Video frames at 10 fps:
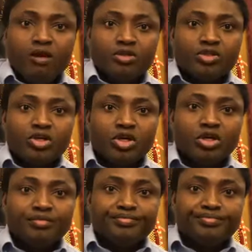
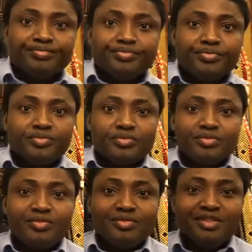So,
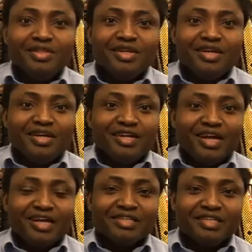
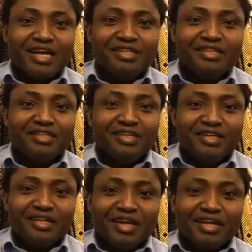like I
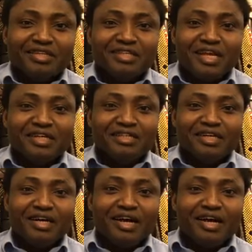said,